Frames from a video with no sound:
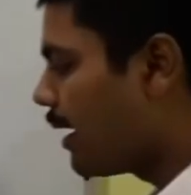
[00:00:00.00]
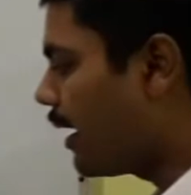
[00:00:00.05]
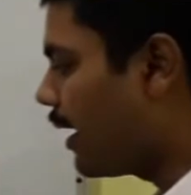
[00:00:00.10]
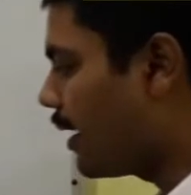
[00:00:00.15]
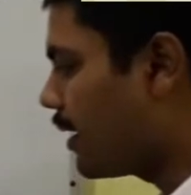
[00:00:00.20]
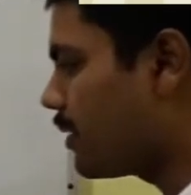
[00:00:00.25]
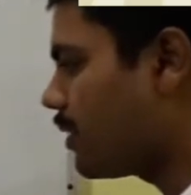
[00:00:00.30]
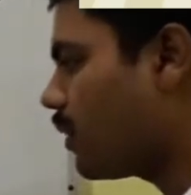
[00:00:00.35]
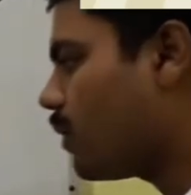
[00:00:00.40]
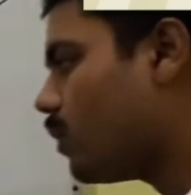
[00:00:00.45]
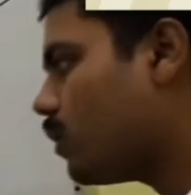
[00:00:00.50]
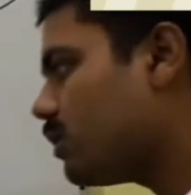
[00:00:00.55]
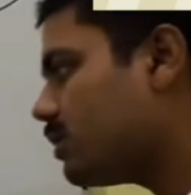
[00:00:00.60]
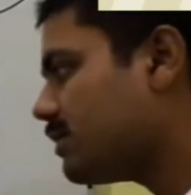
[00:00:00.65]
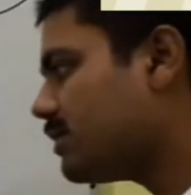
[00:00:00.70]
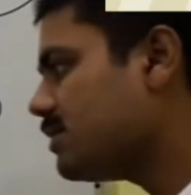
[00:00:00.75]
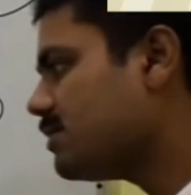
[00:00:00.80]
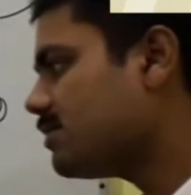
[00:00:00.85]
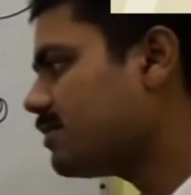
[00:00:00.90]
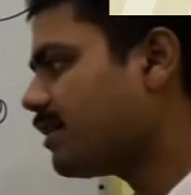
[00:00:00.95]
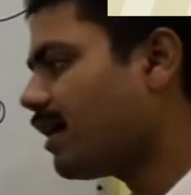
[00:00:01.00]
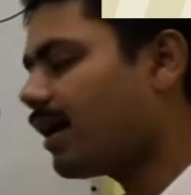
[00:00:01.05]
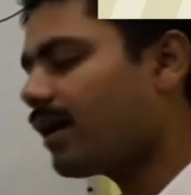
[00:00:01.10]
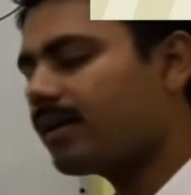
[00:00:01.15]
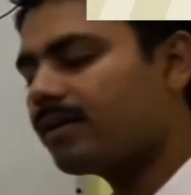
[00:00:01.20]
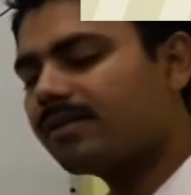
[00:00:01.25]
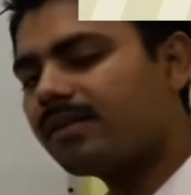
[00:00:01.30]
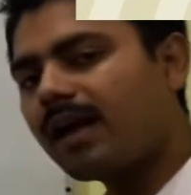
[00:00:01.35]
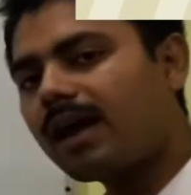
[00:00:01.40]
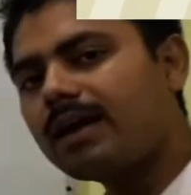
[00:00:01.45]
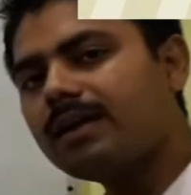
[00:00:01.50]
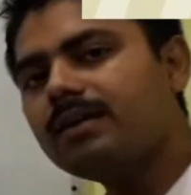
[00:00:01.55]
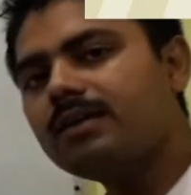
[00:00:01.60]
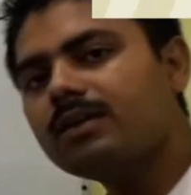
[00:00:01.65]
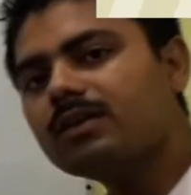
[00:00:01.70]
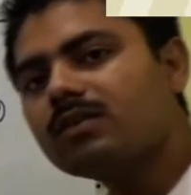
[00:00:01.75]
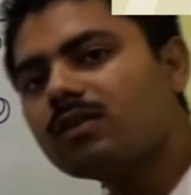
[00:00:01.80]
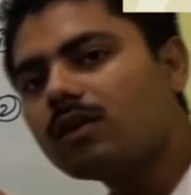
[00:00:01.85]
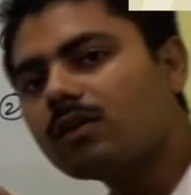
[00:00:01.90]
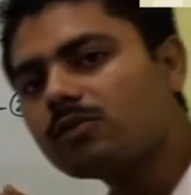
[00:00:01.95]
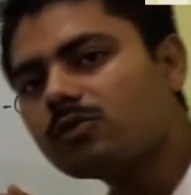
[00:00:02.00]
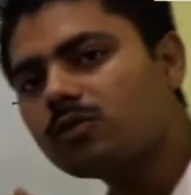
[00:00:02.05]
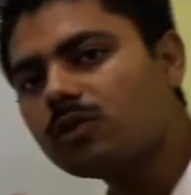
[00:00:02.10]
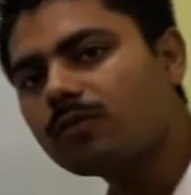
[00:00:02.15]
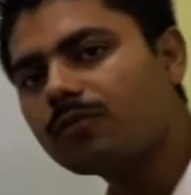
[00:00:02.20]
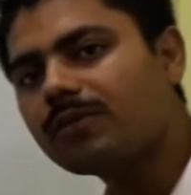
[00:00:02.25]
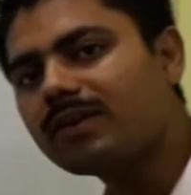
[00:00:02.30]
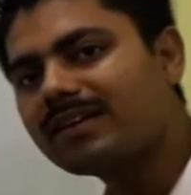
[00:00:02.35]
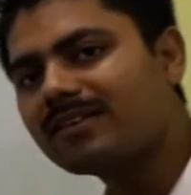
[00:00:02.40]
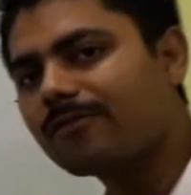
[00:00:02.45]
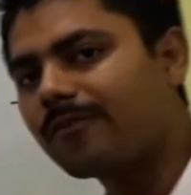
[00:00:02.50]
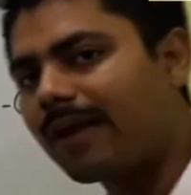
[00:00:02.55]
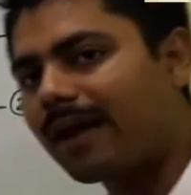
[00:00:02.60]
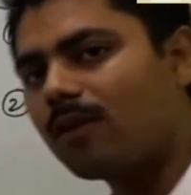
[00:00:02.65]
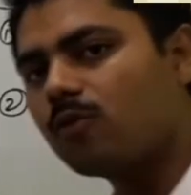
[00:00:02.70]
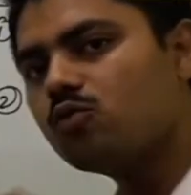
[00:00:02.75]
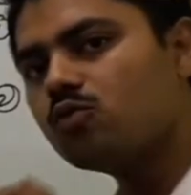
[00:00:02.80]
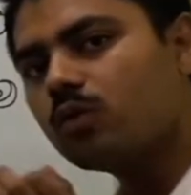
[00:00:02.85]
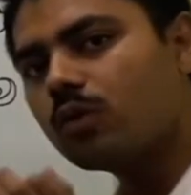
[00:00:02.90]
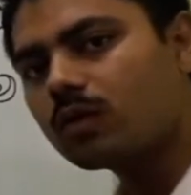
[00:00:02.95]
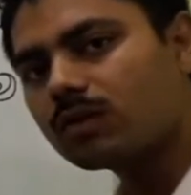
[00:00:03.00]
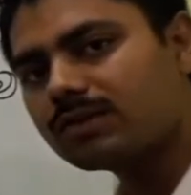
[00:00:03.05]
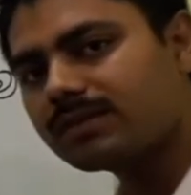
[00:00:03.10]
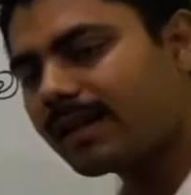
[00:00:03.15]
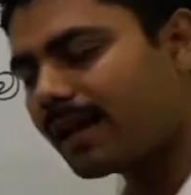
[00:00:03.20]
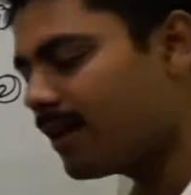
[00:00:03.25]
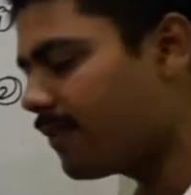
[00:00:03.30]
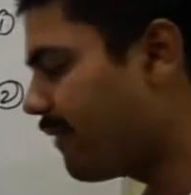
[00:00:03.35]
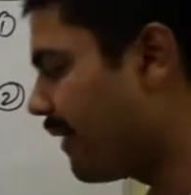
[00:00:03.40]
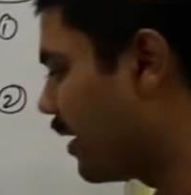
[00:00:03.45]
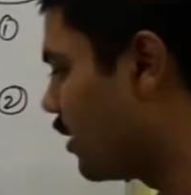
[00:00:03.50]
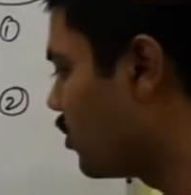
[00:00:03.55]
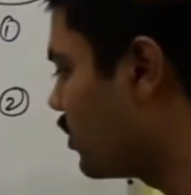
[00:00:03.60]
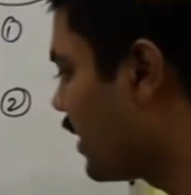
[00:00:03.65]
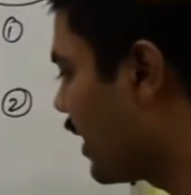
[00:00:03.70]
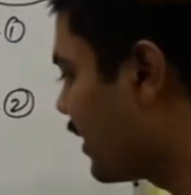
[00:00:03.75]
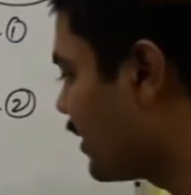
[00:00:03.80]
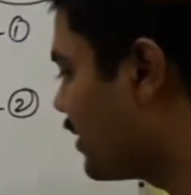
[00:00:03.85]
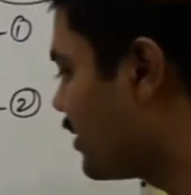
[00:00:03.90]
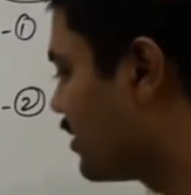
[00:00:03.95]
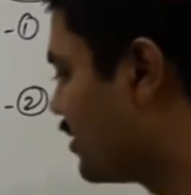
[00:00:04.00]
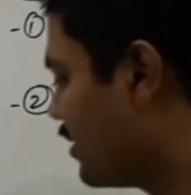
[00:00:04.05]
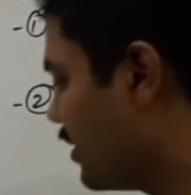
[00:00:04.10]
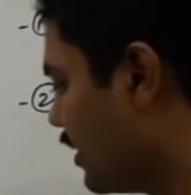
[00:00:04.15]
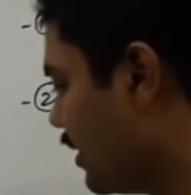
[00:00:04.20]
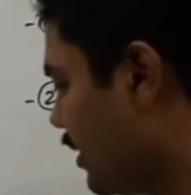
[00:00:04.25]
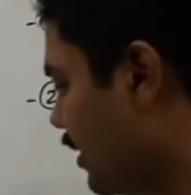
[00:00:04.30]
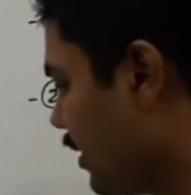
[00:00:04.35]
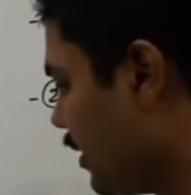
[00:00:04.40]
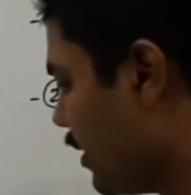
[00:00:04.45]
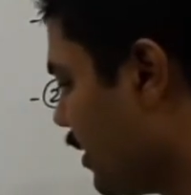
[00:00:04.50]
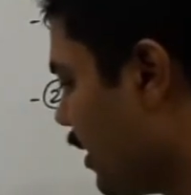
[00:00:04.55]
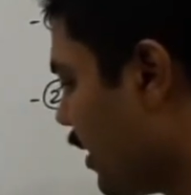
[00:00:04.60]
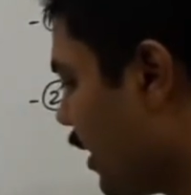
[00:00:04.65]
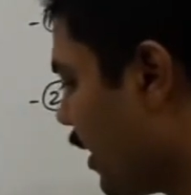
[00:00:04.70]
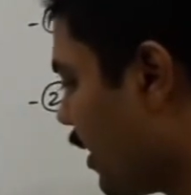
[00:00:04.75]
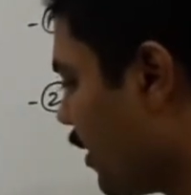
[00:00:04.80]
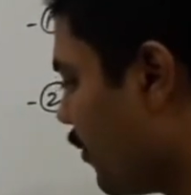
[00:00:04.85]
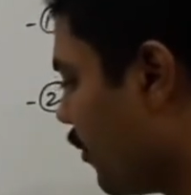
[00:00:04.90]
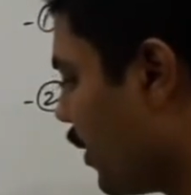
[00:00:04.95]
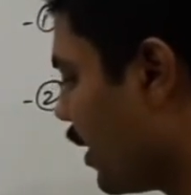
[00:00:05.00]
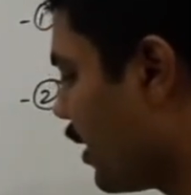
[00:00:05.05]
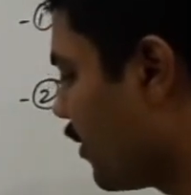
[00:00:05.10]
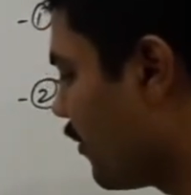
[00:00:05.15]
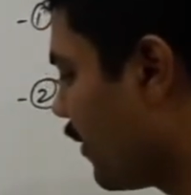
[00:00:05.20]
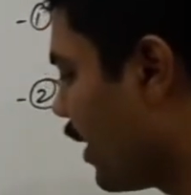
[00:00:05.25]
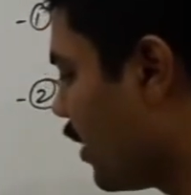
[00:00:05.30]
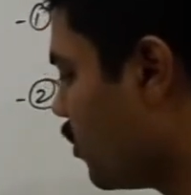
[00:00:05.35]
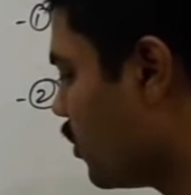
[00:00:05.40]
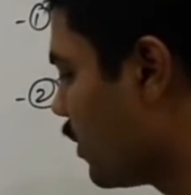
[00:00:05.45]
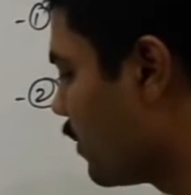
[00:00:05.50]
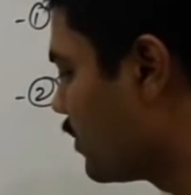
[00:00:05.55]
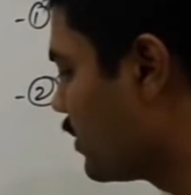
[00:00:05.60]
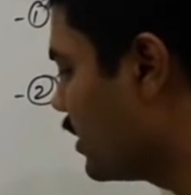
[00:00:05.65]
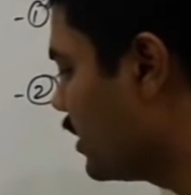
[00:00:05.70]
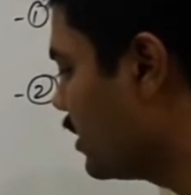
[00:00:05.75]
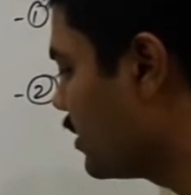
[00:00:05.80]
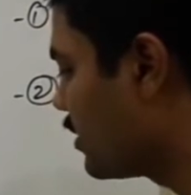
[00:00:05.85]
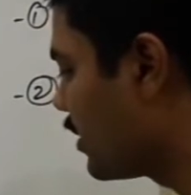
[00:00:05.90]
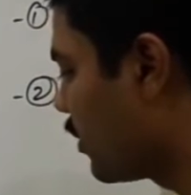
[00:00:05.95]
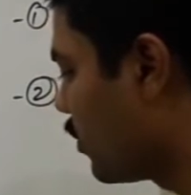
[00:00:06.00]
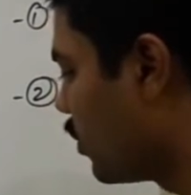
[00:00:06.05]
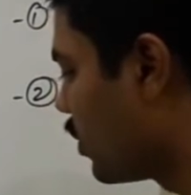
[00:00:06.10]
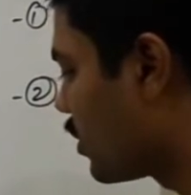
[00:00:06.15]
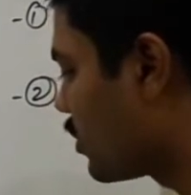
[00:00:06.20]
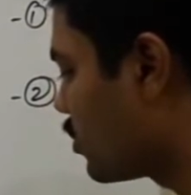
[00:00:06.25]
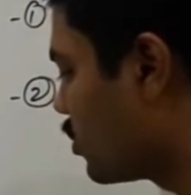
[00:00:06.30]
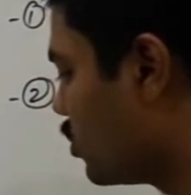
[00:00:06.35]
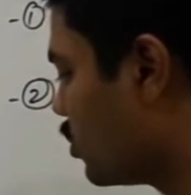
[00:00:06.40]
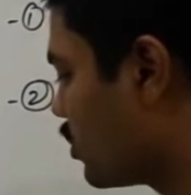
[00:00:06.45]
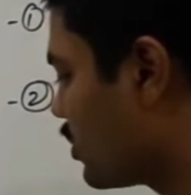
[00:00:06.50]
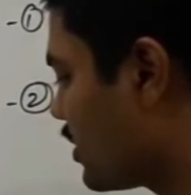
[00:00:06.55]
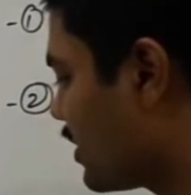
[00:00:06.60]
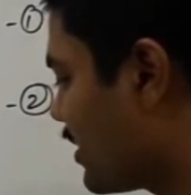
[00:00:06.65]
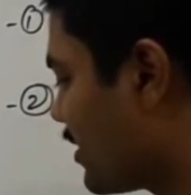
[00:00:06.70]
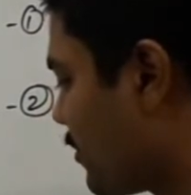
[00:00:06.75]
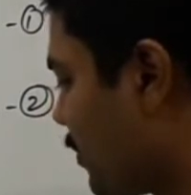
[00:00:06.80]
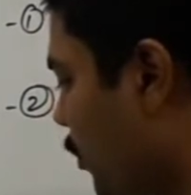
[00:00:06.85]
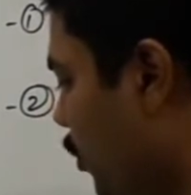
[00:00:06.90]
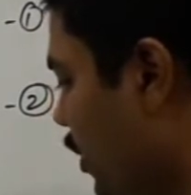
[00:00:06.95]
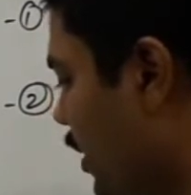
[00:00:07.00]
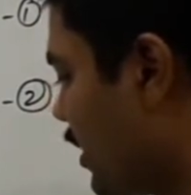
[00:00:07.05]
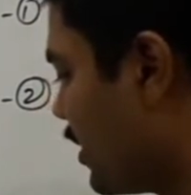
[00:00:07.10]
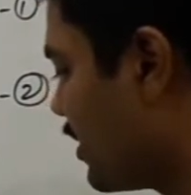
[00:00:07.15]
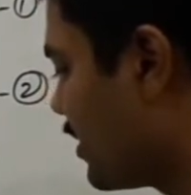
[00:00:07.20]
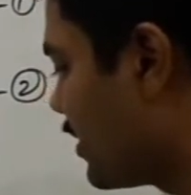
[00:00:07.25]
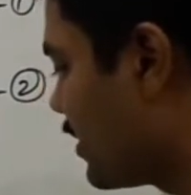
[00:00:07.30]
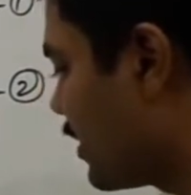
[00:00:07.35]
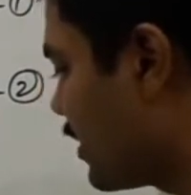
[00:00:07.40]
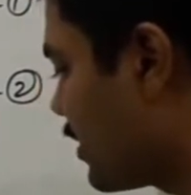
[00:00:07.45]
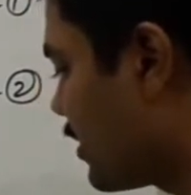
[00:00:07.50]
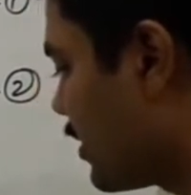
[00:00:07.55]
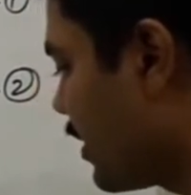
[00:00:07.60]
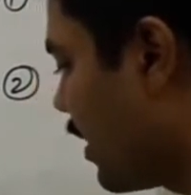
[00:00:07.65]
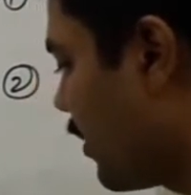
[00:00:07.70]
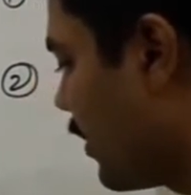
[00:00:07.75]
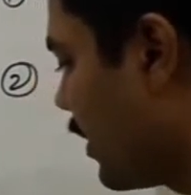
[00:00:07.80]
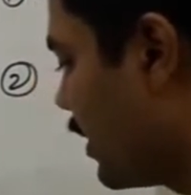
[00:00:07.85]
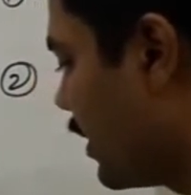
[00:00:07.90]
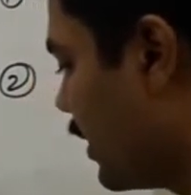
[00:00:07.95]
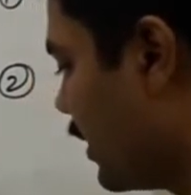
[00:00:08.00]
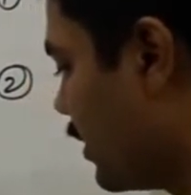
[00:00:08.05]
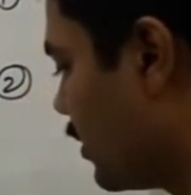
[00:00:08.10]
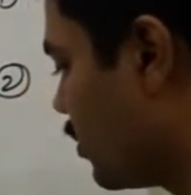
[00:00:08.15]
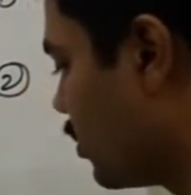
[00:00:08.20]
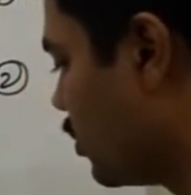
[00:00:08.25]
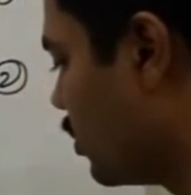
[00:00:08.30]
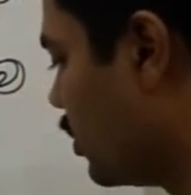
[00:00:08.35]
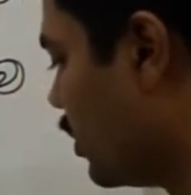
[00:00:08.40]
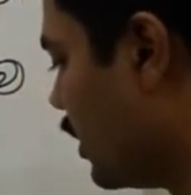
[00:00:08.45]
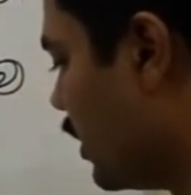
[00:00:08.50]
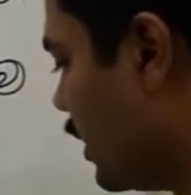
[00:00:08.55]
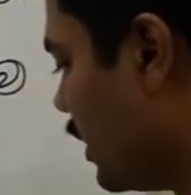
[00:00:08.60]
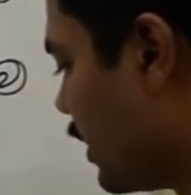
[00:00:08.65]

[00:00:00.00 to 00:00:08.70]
and the constant sign is also fixed value, constant value, that is g, and where value of g is equal to 6.67 into